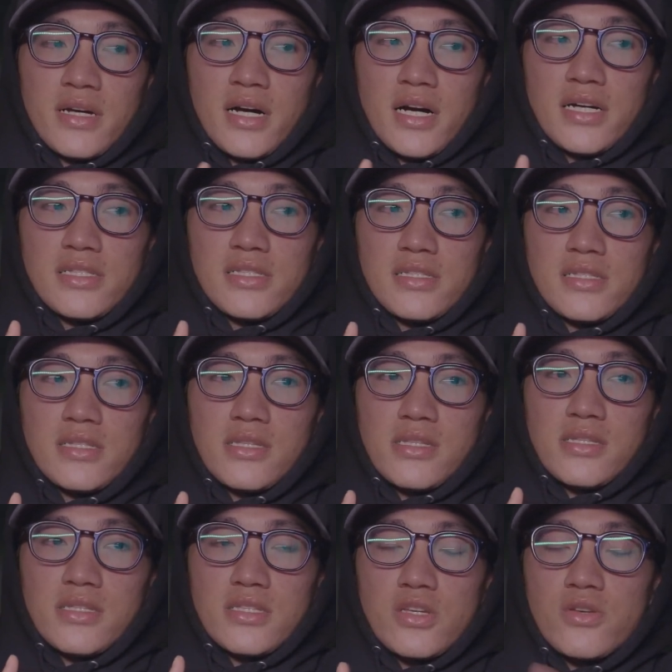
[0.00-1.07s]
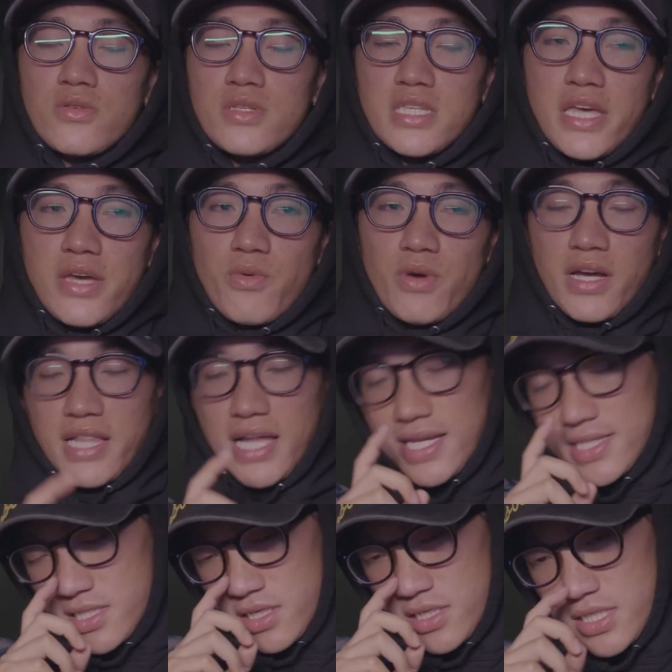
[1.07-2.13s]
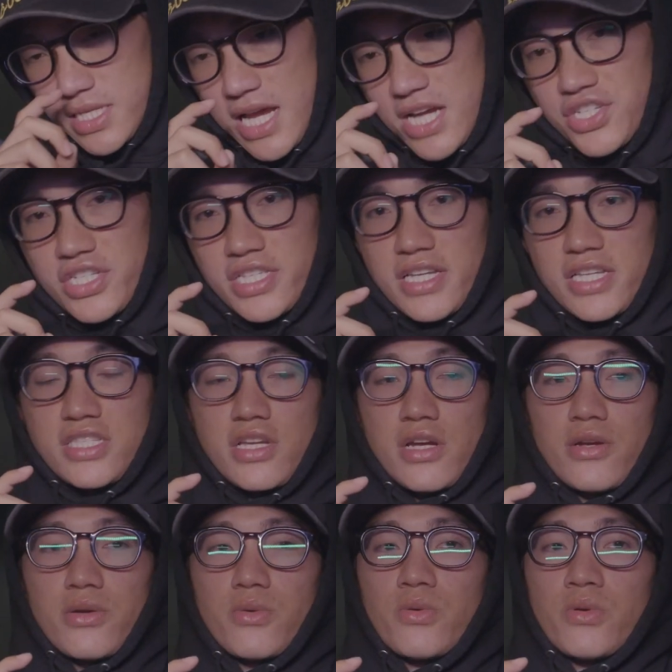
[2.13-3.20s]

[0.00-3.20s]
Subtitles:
on Tuesday when class starts, actually like start